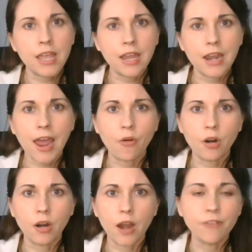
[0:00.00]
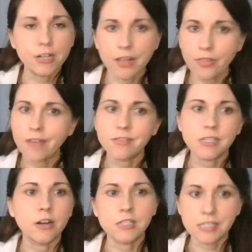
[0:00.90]
in our everyday lives in
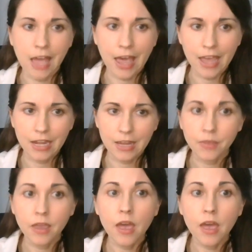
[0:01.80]
our society.